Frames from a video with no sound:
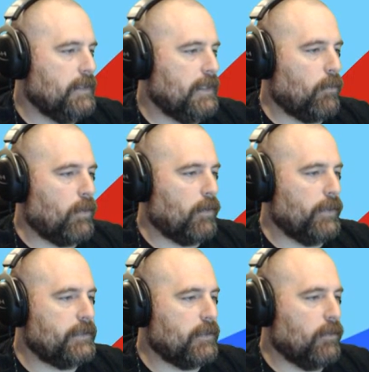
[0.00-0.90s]
I don't want to
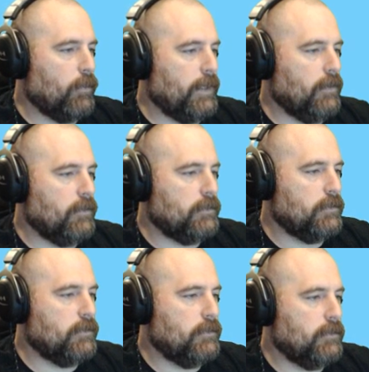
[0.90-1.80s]
restart
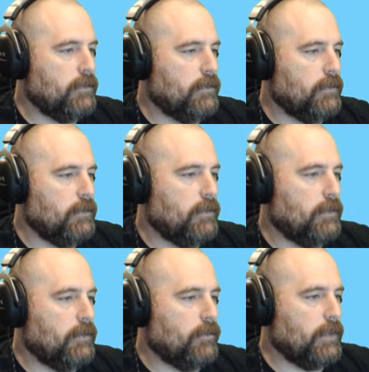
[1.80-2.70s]
Windows.
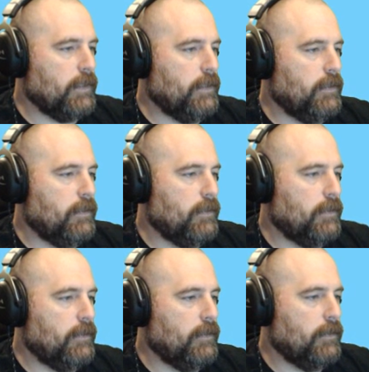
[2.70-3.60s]
Really?
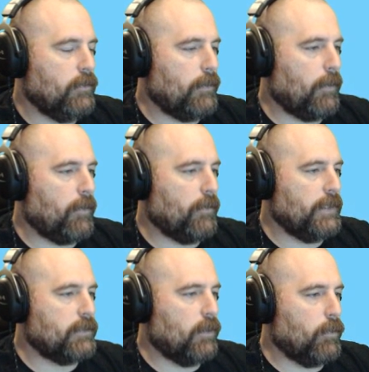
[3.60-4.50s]
Why would I want to
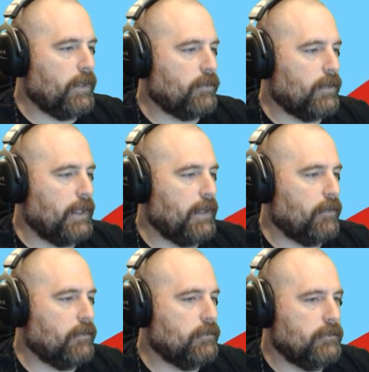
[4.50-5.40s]
restart Windows right
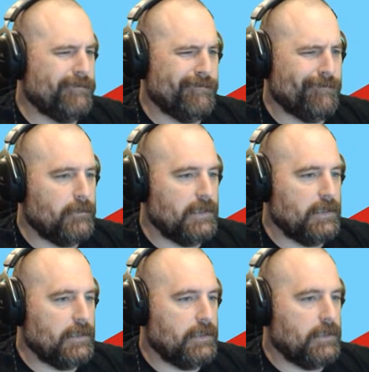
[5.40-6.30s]
now?
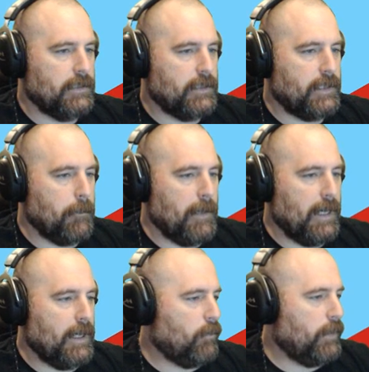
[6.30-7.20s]
Come
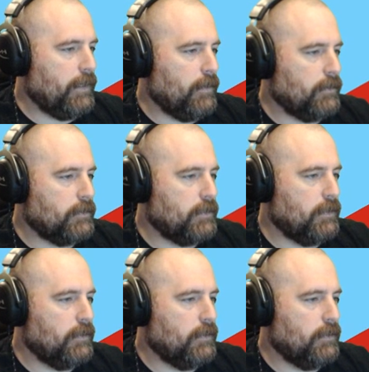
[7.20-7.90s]
on, Windows.